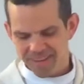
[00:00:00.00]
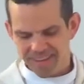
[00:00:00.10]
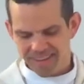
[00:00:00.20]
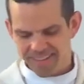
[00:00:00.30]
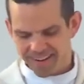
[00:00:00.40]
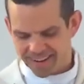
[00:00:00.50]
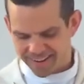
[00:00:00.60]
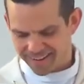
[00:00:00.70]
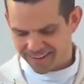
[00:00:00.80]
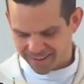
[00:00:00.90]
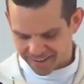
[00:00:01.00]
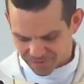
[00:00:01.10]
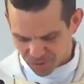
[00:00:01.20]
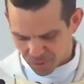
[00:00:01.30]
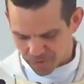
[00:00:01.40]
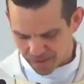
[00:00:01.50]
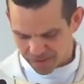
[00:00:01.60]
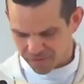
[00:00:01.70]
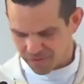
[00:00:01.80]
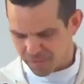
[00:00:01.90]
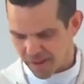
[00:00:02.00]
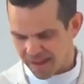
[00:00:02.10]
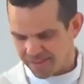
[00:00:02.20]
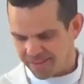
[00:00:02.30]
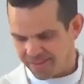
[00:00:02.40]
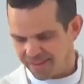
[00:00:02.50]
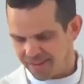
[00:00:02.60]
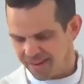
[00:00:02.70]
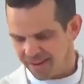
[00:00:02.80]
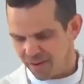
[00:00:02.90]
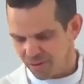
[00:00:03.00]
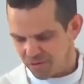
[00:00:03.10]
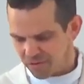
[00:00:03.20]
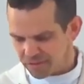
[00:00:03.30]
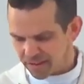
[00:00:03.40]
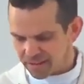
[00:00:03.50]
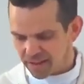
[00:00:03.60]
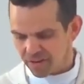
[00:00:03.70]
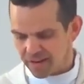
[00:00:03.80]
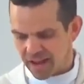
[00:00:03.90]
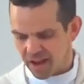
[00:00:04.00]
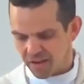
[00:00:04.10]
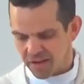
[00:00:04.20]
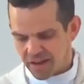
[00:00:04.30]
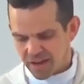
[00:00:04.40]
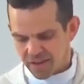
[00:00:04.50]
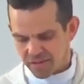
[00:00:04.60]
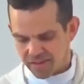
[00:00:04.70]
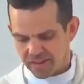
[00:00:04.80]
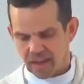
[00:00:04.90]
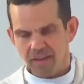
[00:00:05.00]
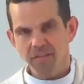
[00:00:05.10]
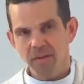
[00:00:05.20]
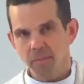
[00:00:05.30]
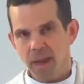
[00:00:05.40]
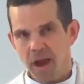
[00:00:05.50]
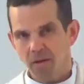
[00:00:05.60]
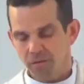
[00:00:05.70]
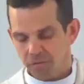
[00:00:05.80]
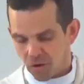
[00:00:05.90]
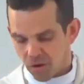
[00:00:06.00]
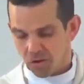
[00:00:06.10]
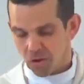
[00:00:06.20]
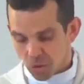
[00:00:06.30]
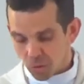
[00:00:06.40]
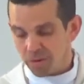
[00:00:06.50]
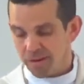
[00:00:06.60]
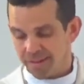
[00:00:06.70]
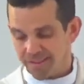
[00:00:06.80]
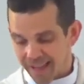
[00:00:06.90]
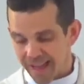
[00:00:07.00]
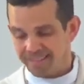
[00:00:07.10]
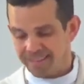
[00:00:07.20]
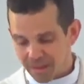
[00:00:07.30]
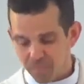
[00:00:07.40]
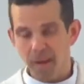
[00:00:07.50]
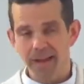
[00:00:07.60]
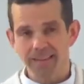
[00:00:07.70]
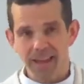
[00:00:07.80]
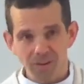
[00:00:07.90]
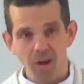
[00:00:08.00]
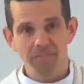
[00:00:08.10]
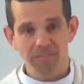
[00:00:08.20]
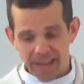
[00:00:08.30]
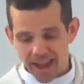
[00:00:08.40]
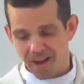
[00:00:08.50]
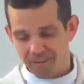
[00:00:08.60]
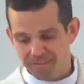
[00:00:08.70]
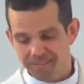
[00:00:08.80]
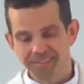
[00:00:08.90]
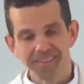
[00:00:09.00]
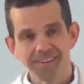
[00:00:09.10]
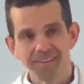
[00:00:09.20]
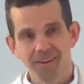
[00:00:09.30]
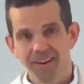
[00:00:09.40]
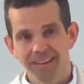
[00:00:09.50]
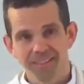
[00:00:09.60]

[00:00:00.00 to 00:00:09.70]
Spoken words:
Yesterday, if you were with us for Mass, I was reflecting on how the saving power of God should start to impact our life now, right?